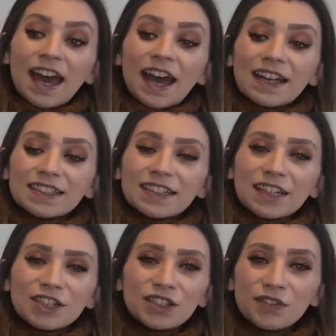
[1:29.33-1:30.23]
and I
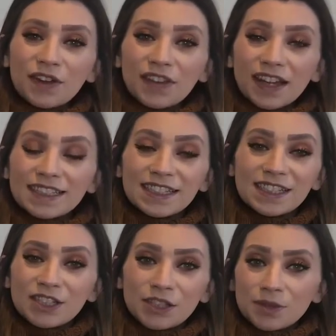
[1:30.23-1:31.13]
just found that I
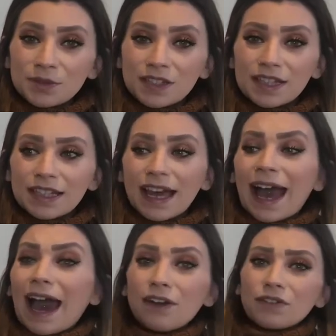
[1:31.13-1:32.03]
didn't use
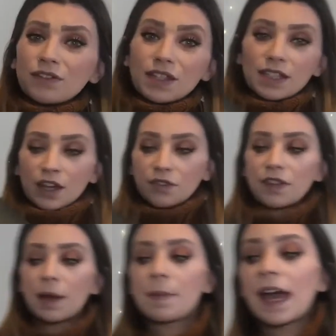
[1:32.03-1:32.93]
half of the stuff
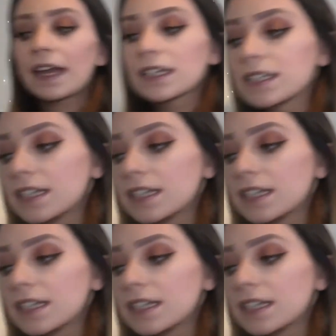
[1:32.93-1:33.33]
that I packed.